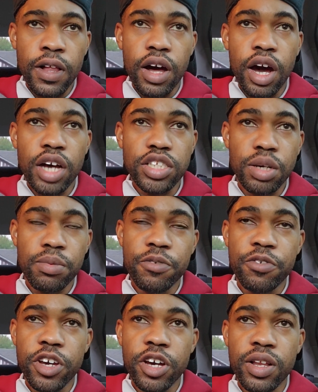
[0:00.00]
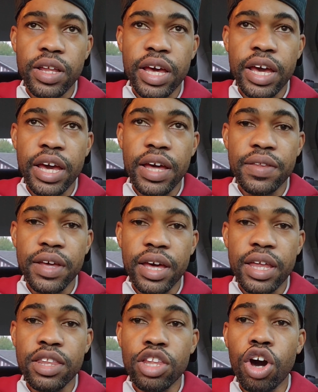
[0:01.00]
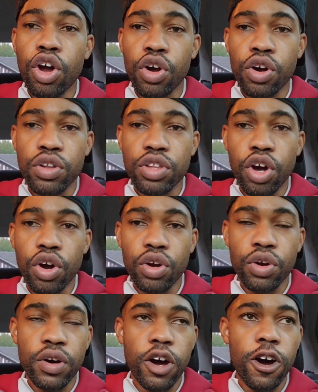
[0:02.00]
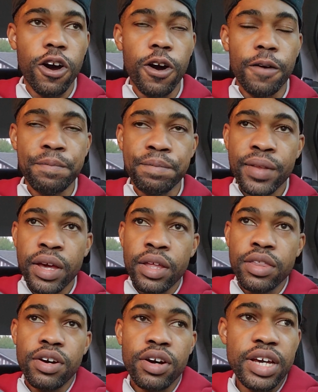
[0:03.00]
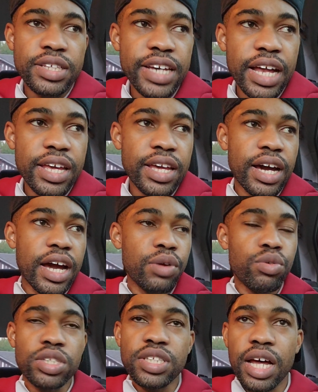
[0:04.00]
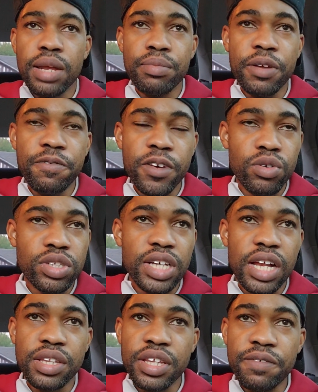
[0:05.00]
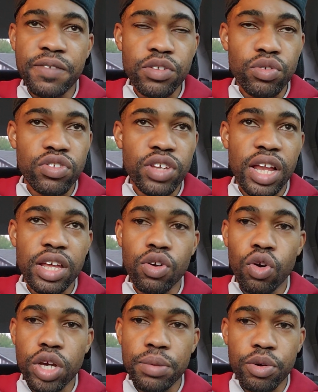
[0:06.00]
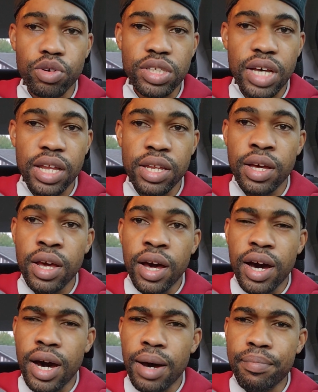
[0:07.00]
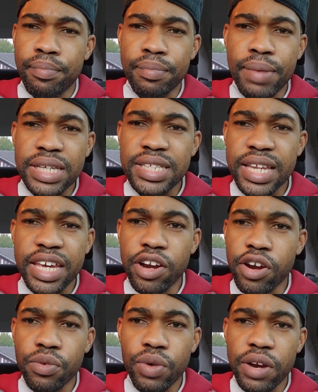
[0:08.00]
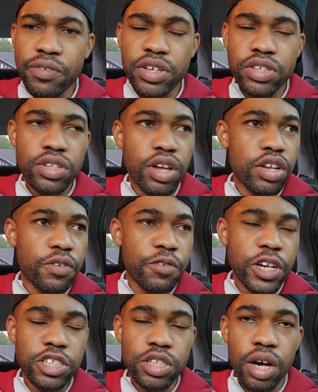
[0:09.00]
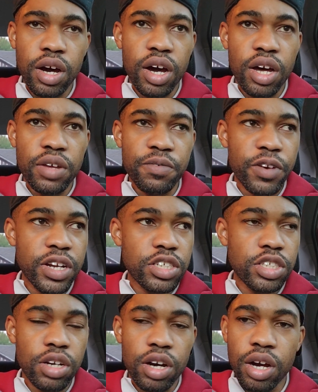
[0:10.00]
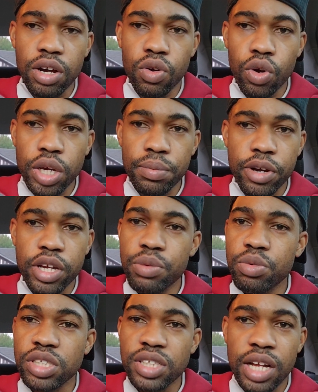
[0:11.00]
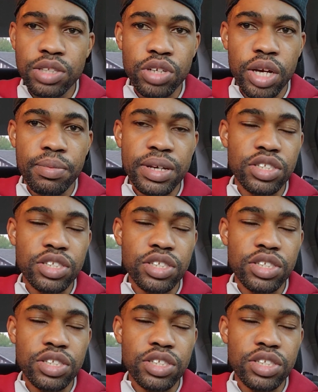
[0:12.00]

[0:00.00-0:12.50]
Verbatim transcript: uh, Summerville, and Noto. Noto. Um, the Italian guy. He was solid. Midfield was solid. Defense was solid. Goalkeeper was solid. Um, whatever it is, the, the French uh, the French uh, goalkeeper, he was solid today, man.